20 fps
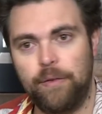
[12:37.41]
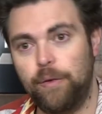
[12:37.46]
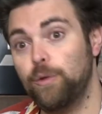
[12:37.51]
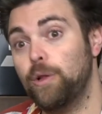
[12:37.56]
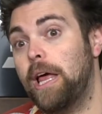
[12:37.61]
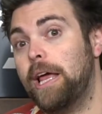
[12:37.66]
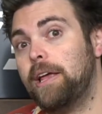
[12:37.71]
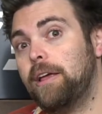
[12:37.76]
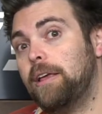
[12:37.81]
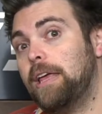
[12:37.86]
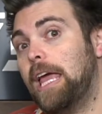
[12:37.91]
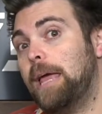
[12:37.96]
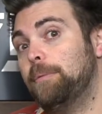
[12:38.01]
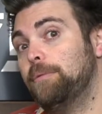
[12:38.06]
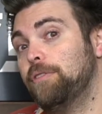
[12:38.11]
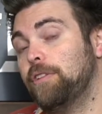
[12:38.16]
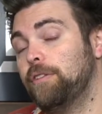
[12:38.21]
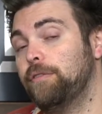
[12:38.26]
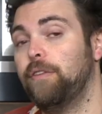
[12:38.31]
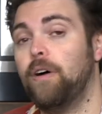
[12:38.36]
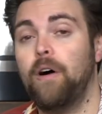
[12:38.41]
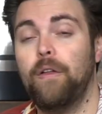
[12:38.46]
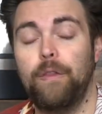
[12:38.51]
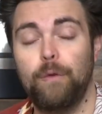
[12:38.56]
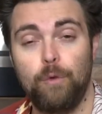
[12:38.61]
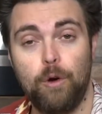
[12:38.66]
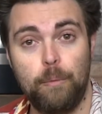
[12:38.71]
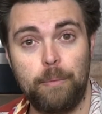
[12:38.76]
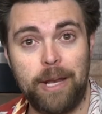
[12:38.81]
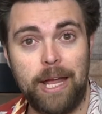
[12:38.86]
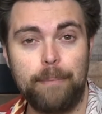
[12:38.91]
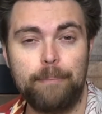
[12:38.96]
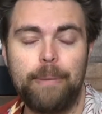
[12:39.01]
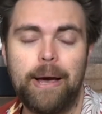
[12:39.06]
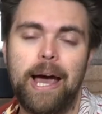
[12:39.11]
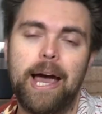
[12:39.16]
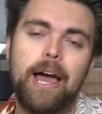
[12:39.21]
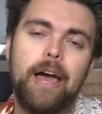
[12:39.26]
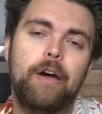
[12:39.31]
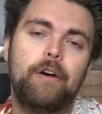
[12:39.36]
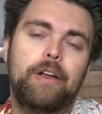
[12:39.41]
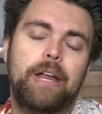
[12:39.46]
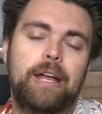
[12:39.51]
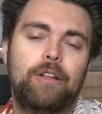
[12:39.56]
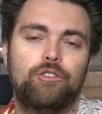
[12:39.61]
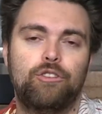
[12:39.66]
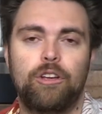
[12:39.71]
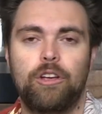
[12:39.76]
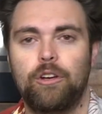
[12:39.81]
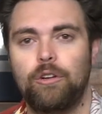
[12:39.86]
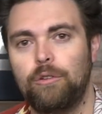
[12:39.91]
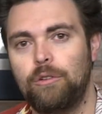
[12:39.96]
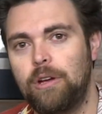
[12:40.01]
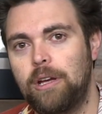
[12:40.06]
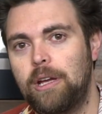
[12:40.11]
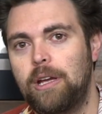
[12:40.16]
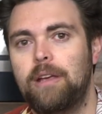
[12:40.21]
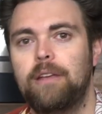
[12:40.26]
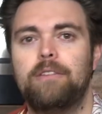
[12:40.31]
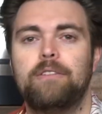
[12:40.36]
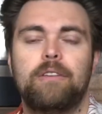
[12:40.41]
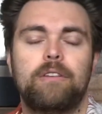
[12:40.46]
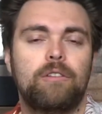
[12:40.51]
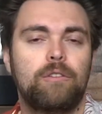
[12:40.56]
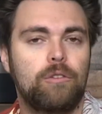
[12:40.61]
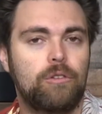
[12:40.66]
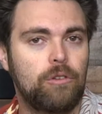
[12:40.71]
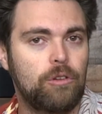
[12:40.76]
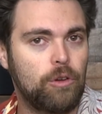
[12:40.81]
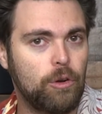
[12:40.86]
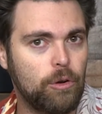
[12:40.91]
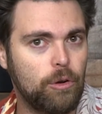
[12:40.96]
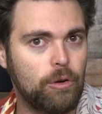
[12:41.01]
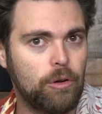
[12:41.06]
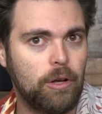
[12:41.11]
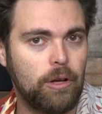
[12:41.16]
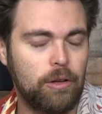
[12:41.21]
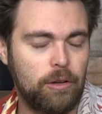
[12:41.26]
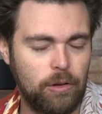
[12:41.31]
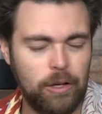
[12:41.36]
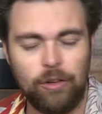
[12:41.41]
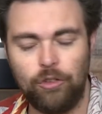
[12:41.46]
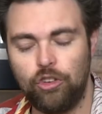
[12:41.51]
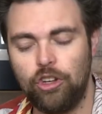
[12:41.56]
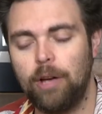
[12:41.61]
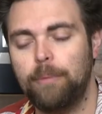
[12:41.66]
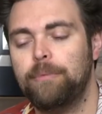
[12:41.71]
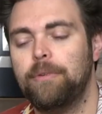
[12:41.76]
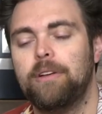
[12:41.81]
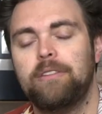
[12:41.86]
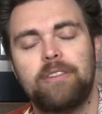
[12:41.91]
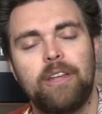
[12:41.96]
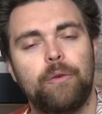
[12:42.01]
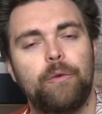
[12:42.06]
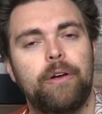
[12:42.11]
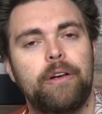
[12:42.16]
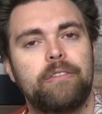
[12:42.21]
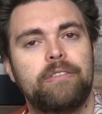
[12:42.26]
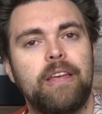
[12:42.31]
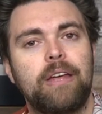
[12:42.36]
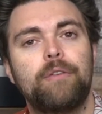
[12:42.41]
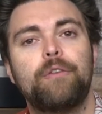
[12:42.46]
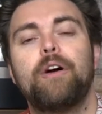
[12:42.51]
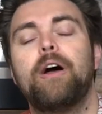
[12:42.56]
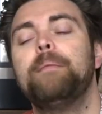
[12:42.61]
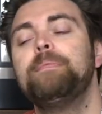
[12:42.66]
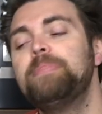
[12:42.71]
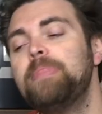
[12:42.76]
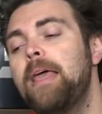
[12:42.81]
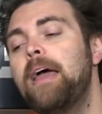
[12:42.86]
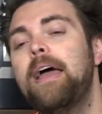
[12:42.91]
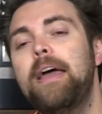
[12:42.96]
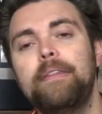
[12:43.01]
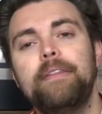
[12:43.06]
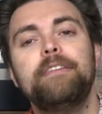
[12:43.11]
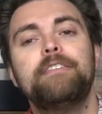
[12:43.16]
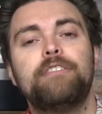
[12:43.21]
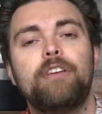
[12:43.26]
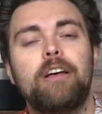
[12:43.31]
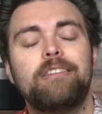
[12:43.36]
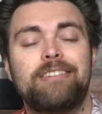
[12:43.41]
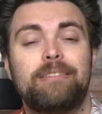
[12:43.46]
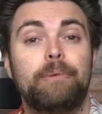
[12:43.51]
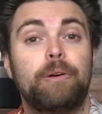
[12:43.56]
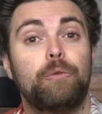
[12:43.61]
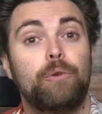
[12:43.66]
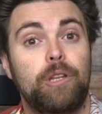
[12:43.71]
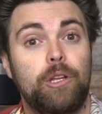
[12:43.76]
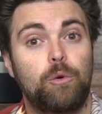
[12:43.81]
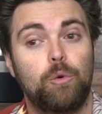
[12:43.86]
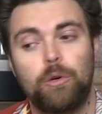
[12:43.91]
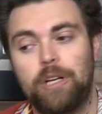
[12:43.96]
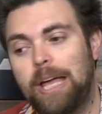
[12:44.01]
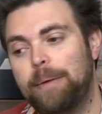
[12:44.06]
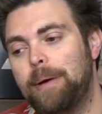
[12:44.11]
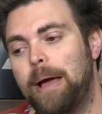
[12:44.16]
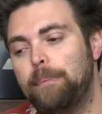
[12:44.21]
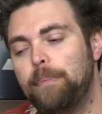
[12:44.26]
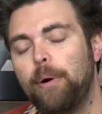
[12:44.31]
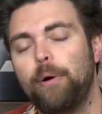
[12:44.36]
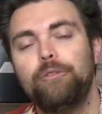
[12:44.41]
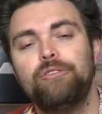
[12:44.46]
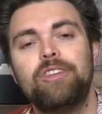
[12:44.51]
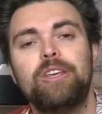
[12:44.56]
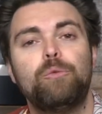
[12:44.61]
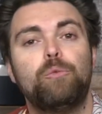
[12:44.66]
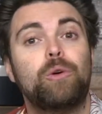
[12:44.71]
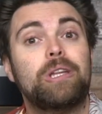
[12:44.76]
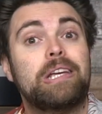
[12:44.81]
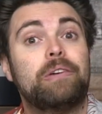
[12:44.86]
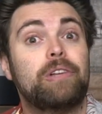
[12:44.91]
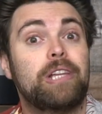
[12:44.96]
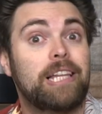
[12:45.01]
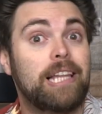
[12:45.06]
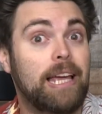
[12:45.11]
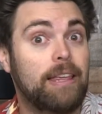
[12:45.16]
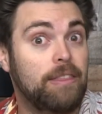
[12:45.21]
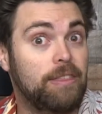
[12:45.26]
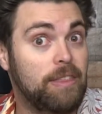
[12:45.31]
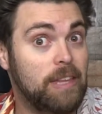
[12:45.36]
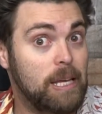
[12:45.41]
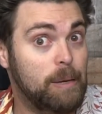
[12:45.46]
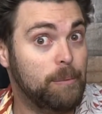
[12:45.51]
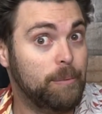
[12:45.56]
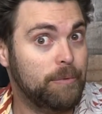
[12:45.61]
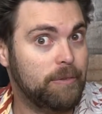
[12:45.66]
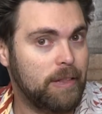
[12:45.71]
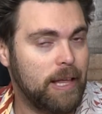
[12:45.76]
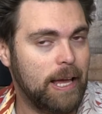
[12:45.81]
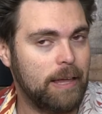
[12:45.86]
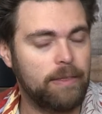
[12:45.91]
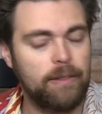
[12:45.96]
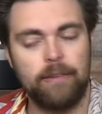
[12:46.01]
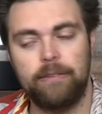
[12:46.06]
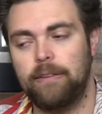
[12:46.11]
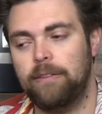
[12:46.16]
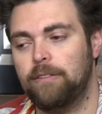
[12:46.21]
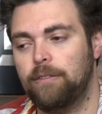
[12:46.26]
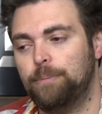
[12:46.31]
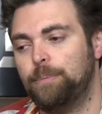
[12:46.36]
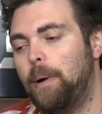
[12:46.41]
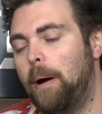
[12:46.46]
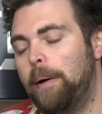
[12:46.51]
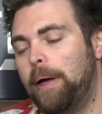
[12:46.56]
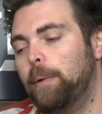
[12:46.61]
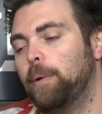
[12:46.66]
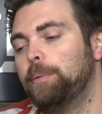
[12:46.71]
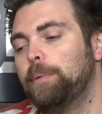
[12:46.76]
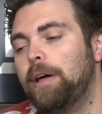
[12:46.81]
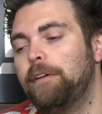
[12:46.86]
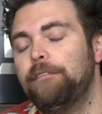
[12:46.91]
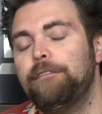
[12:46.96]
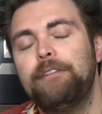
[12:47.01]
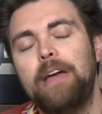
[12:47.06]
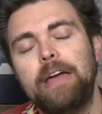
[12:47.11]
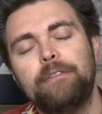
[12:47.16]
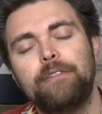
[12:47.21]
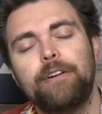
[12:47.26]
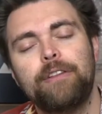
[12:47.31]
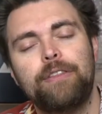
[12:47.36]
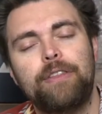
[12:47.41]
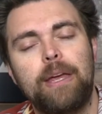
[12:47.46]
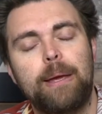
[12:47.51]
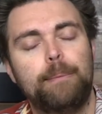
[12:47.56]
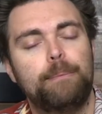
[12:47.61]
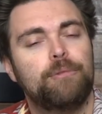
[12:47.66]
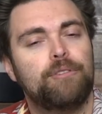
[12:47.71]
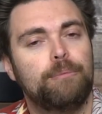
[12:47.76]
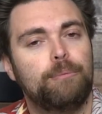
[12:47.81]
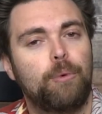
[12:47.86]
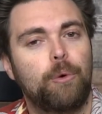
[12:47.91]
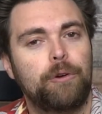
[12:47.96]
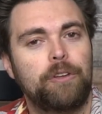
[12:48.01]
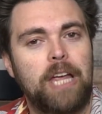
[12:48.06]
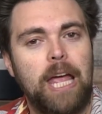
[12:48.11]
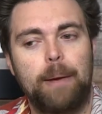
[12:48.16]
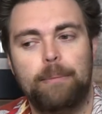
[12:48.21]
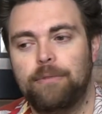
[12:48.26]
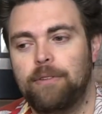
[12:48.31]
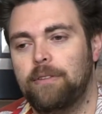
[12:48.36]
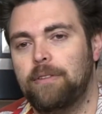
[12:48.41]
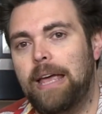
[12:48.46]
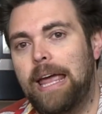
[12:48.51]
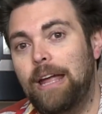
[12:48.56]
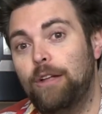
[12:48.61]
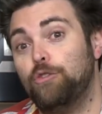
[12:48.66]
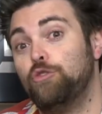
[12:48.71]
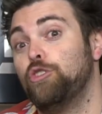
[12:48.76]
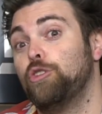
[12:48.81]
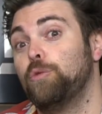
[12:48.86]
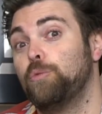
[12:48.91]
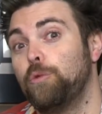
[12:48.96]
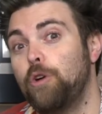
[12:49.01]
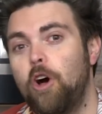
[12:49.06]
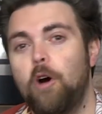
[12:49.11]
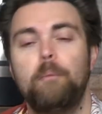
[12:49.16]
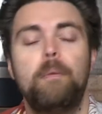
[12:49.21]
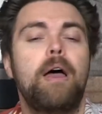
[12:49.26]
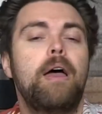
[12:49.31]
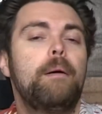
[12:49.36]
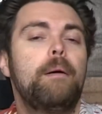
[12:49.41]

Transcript: If you like games that involve the Roman Empire ancient Greece and Egypt, etc., etc., this is also going to be a really cool game. I personally really really like themes like this. This is probably one of my favorite themes from board games is ancient Rome,